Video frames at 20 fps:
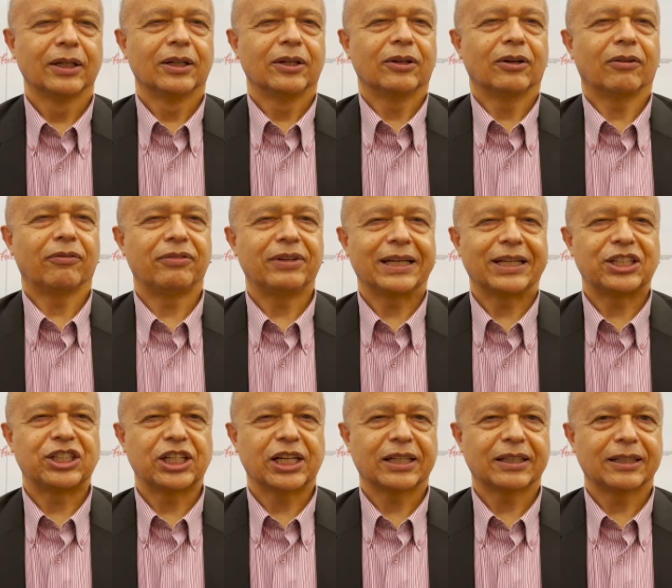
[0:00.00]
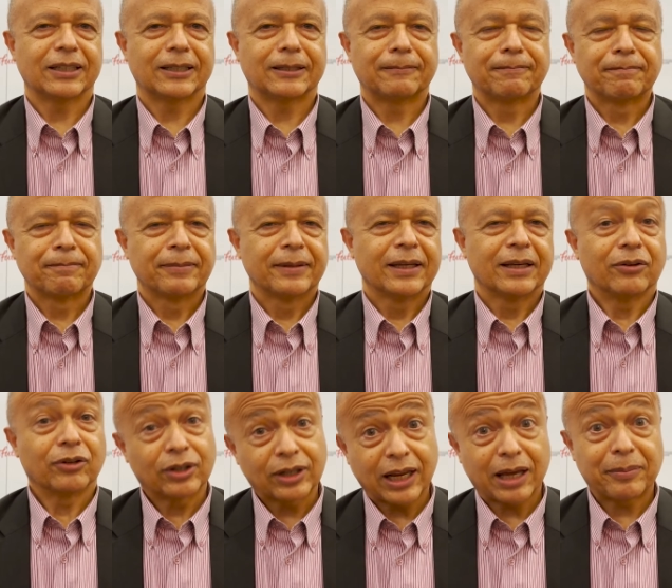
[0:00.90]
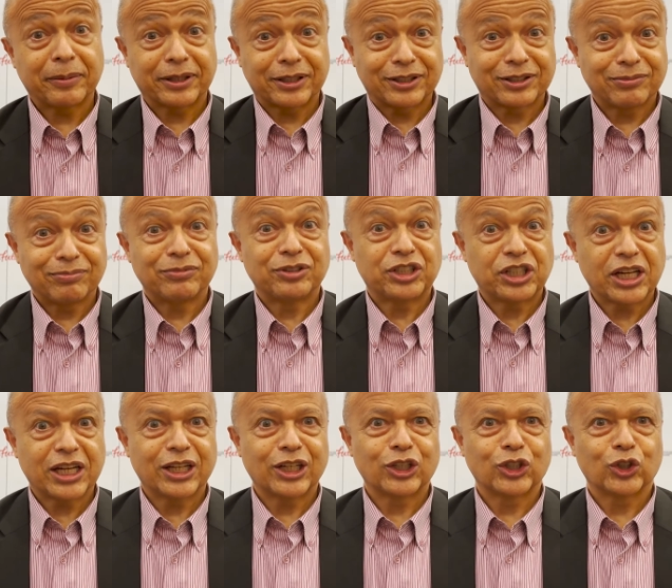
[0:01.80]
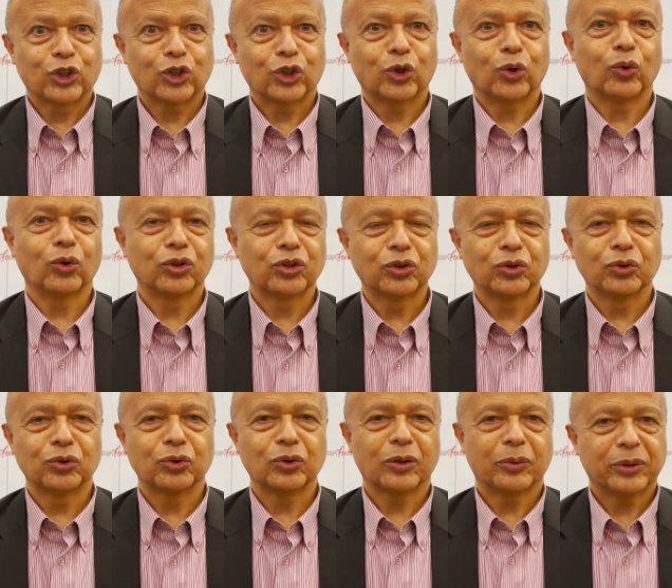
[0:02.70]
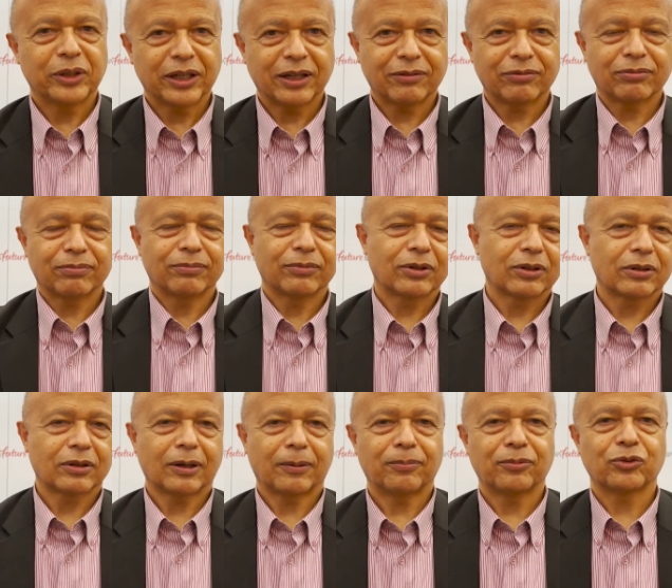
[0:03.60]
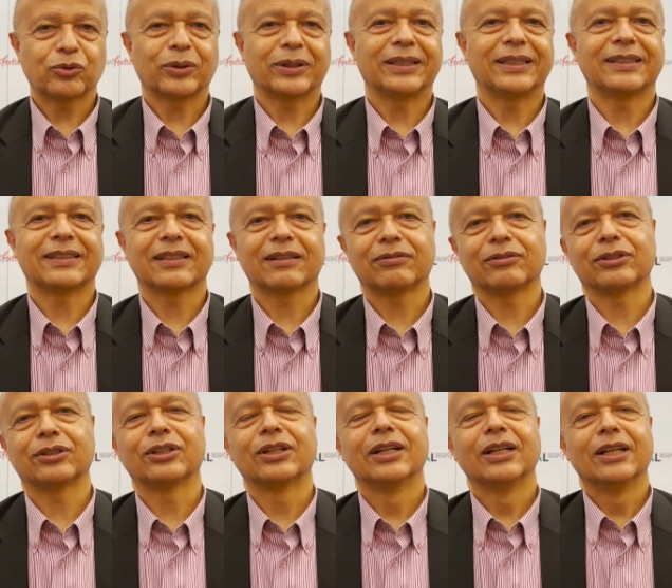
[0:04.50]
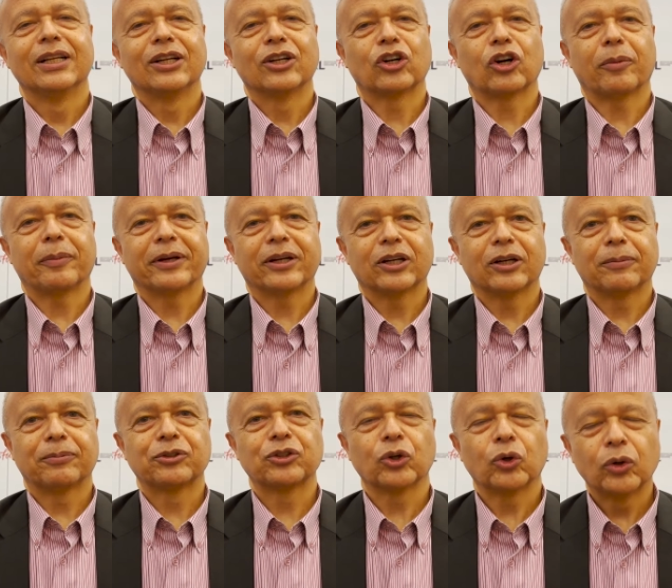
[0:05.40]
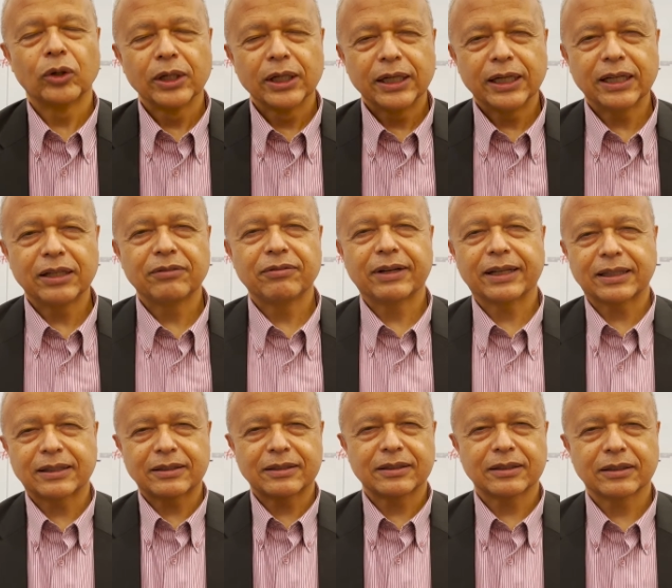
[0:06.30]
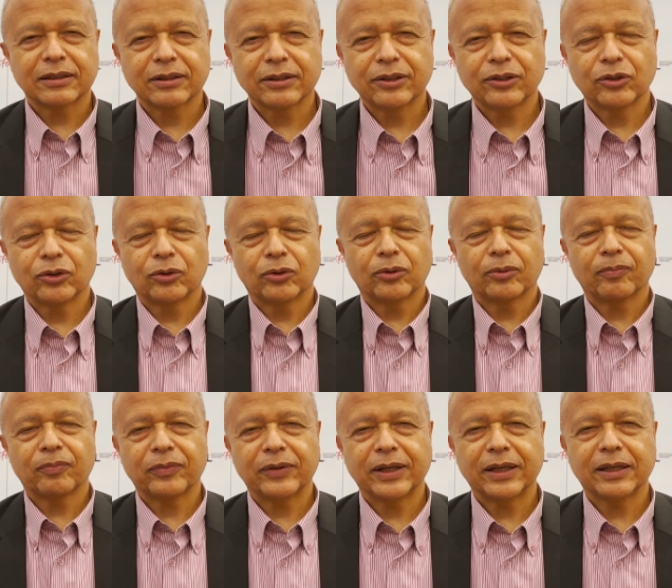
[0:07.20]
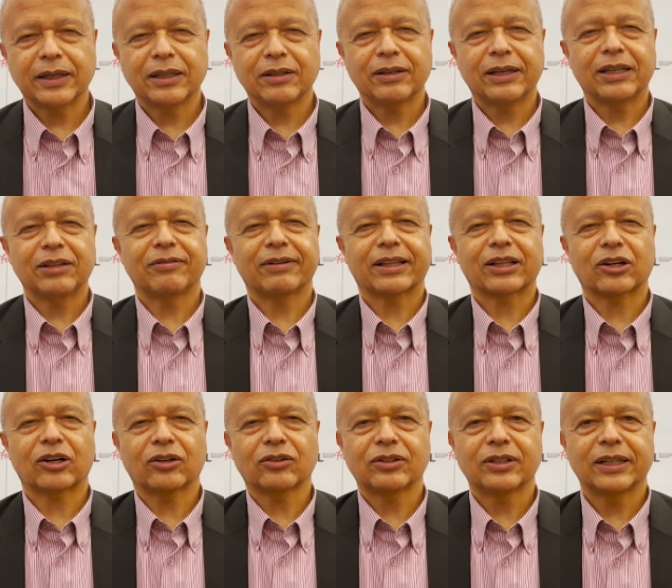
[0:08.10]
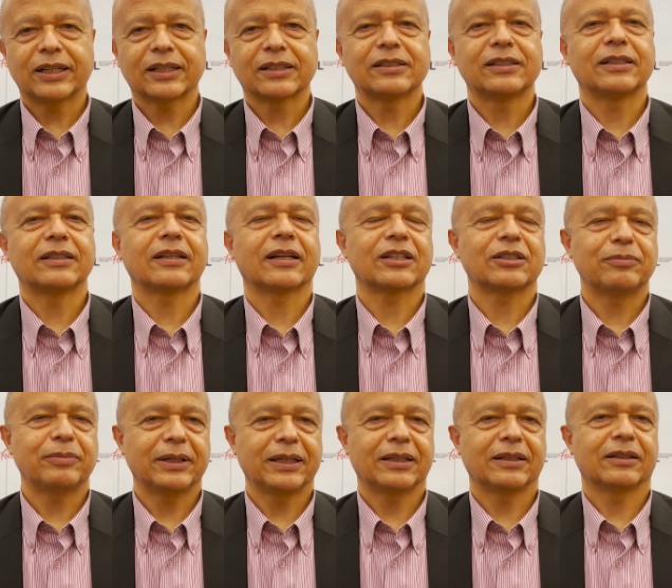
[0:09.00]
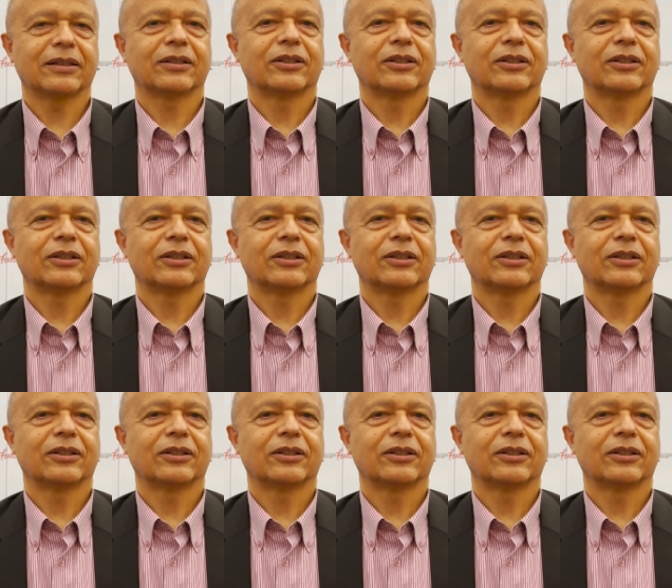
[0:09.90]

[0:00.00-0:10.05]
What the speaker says: of the agenda. Climate change also, we have COP27 coming up. So in that in that context, it has been